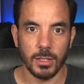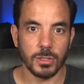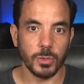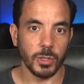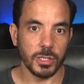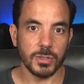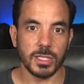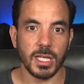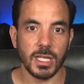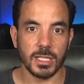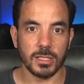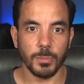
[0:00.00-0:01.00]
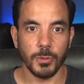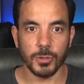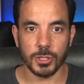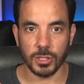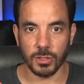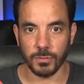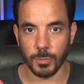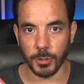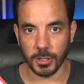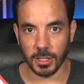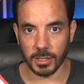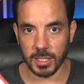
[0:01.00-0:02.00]
So what you see is a portion of your
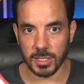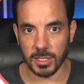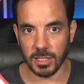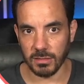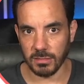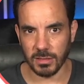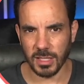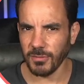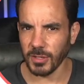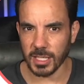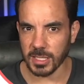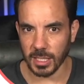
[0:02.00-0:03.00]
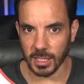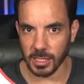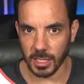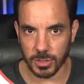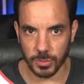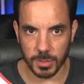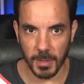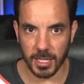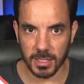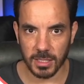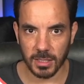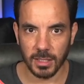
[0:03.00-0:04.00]
product list that never gets any clicks or
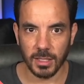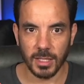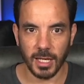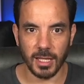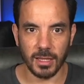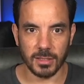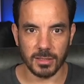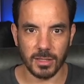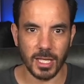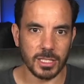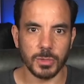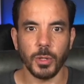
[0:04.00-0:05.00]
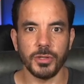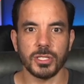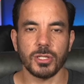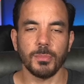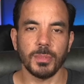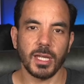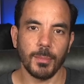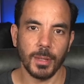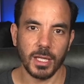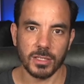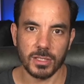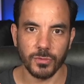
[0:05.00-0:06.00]
spend, and that's what the zombie
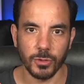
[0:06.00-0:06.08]
campaign is